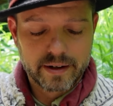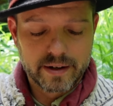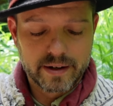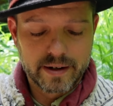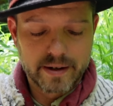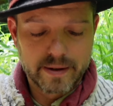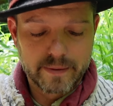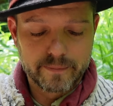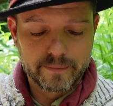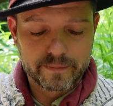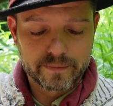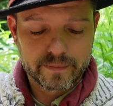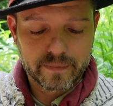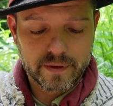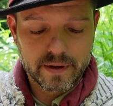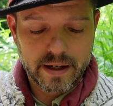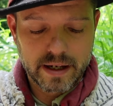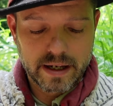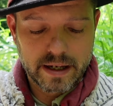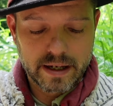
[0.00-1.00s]
Um,
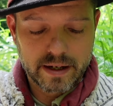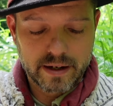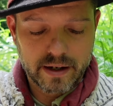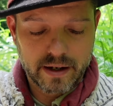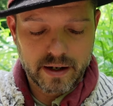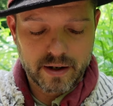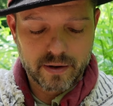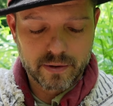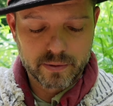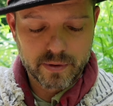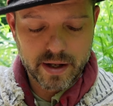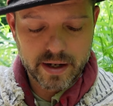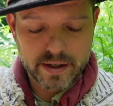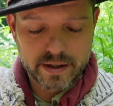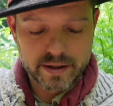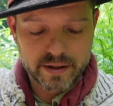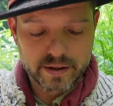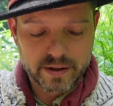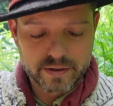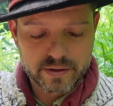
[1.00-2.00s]
and
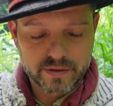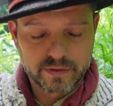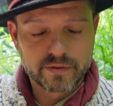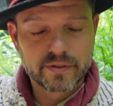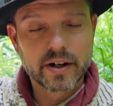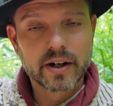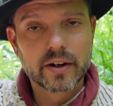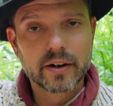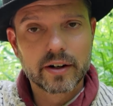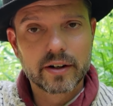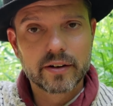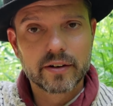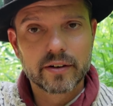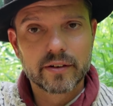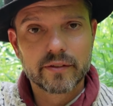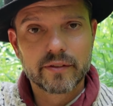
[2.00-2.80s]
already it's very,